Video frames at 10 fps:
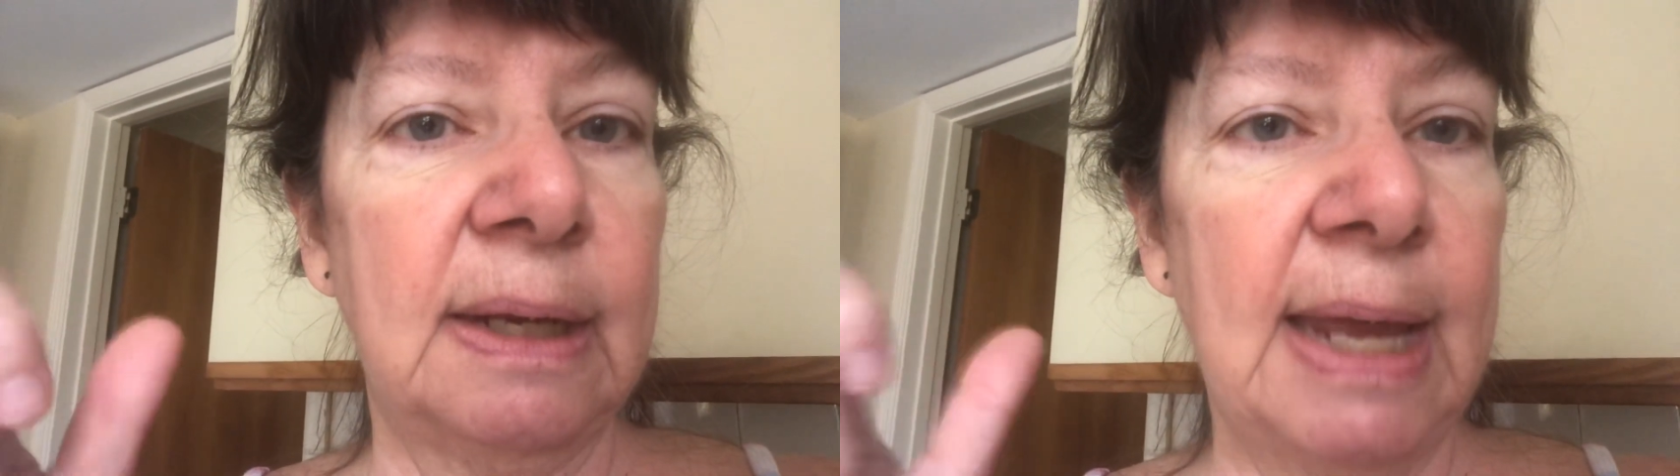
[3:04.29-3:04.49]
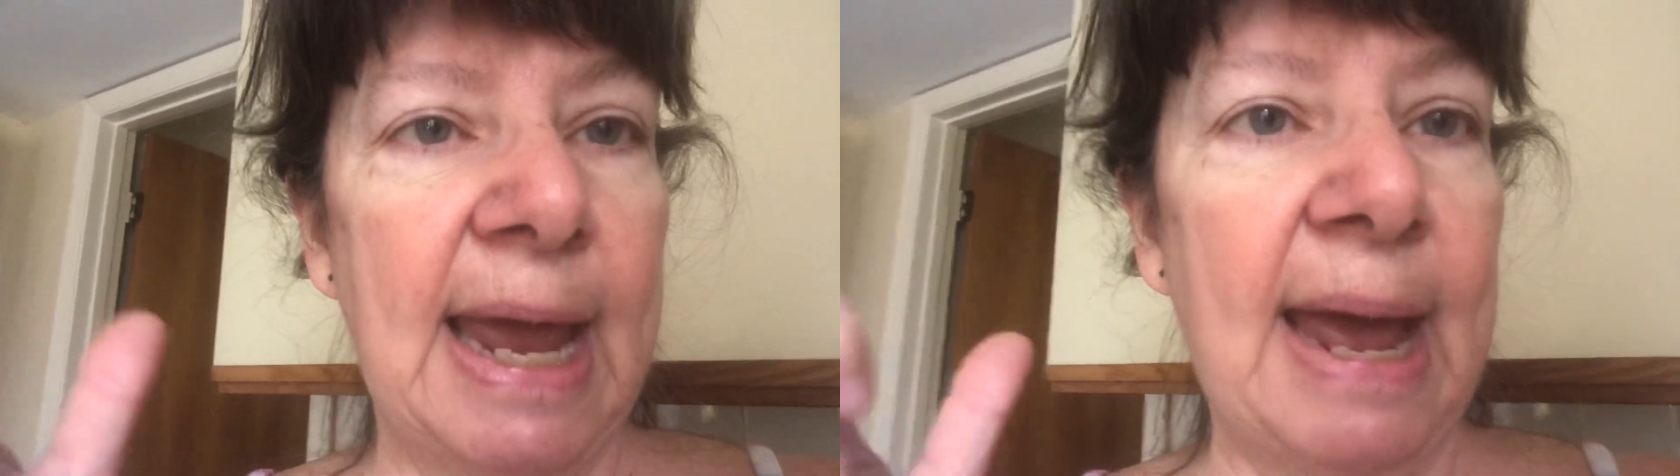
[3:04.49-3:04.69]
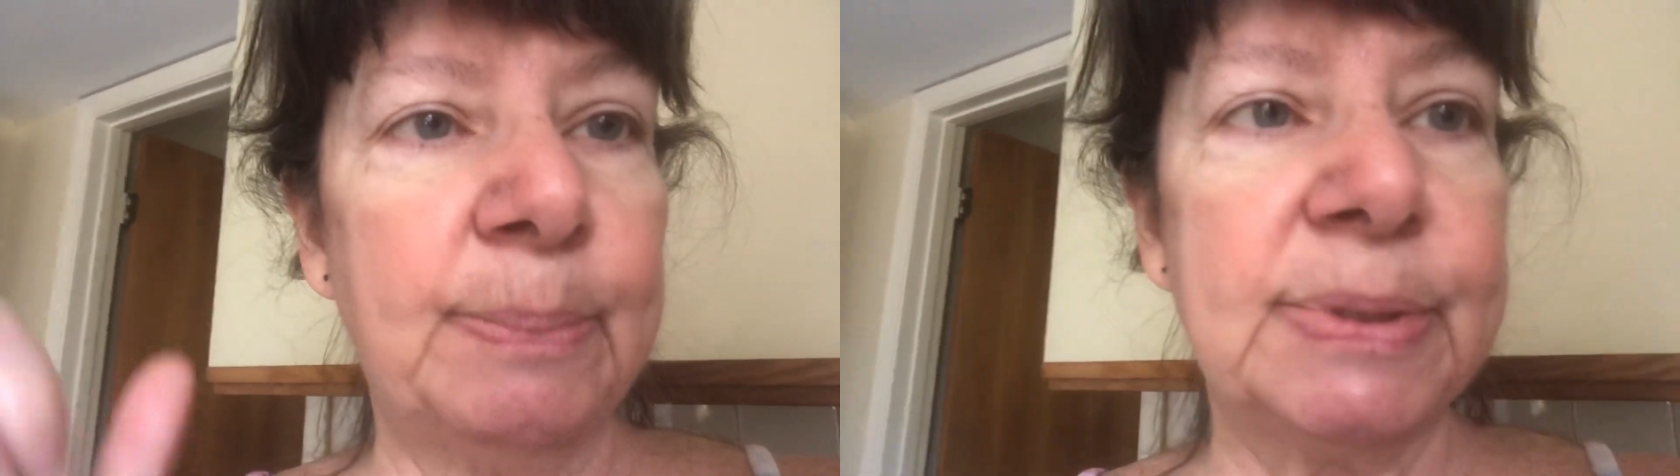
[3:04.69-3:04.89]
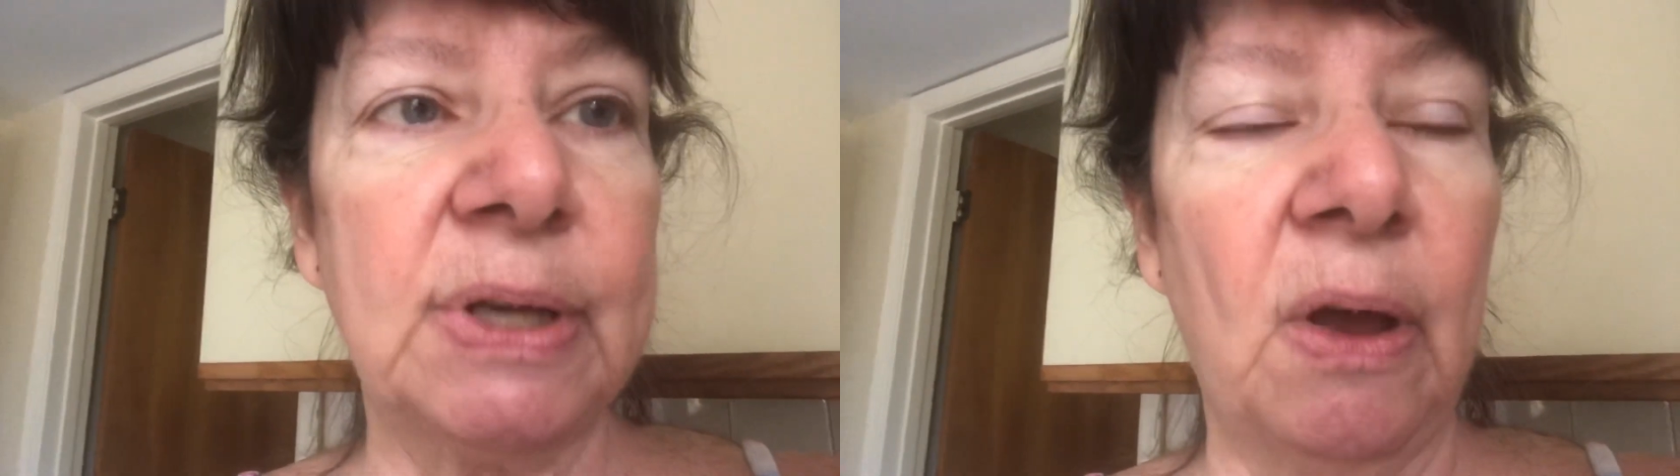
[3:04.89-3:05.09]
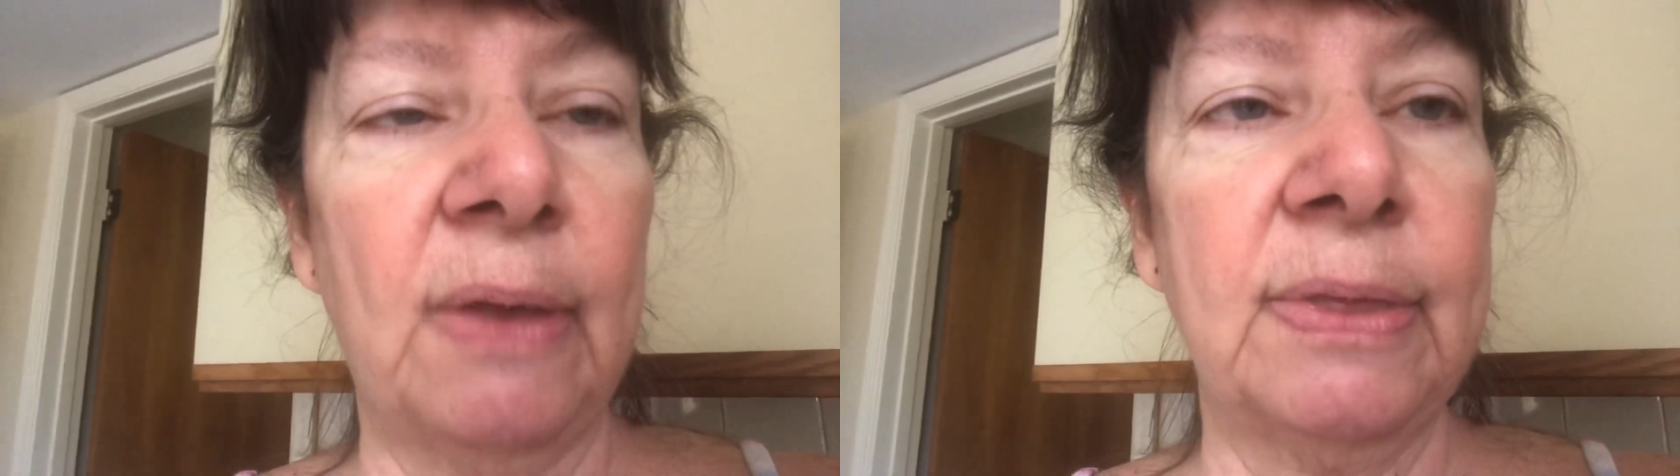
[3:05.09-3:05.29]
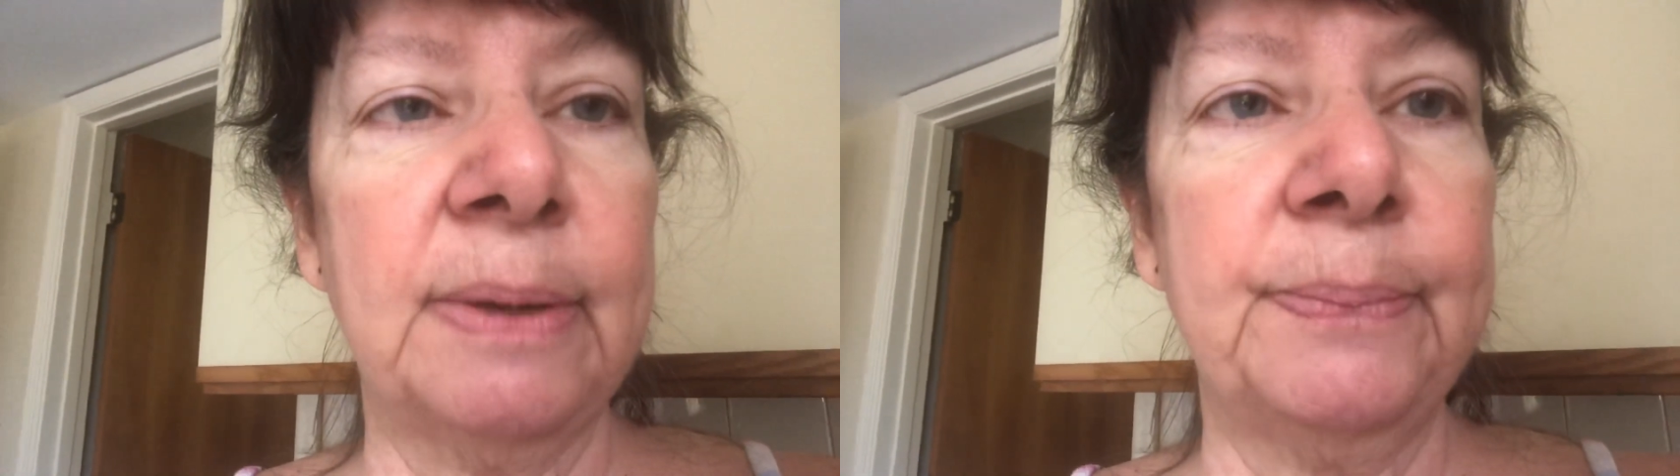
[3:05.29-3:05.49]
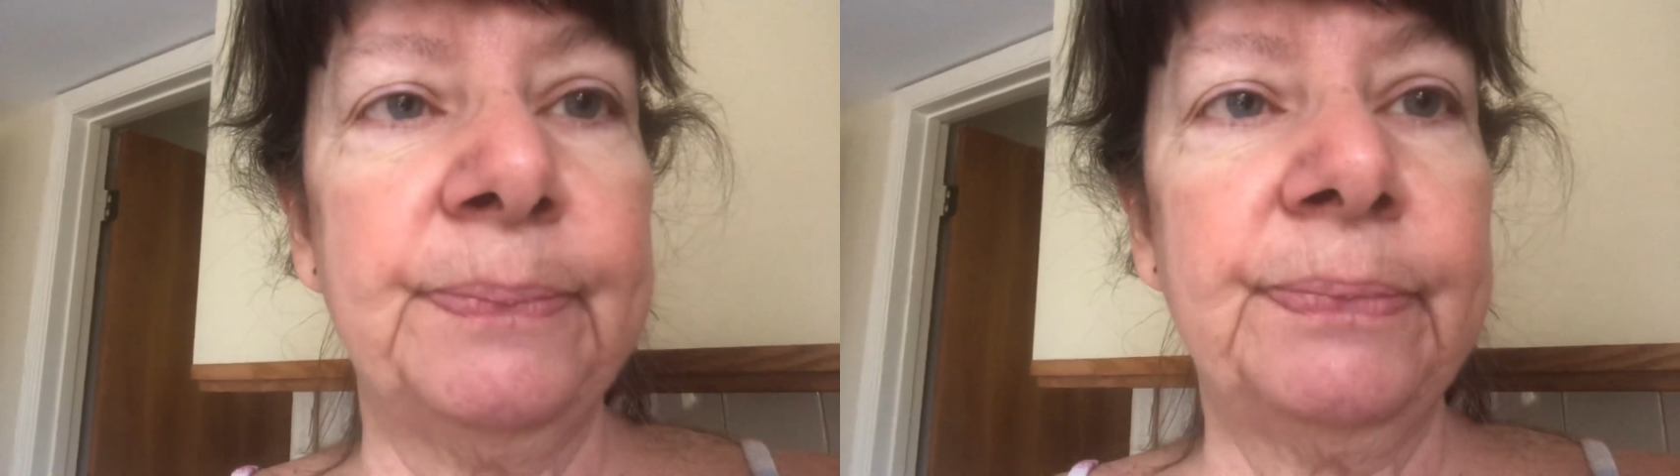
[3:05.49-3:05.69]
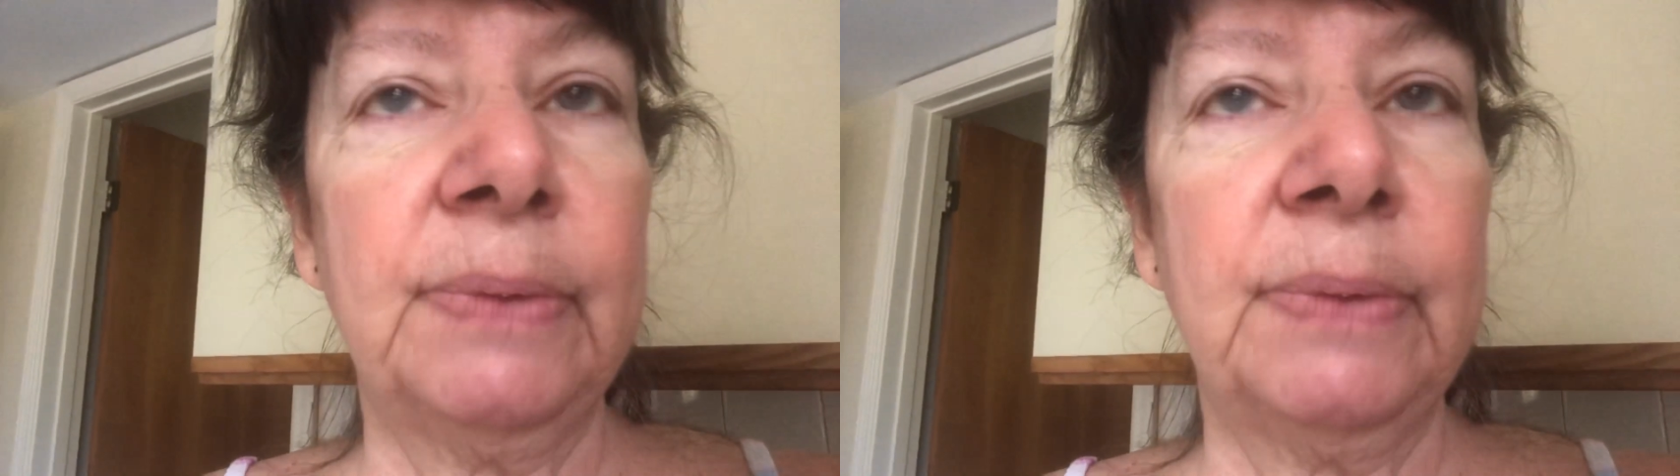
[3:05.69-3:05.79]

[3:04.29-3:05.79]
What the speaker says: caps on them,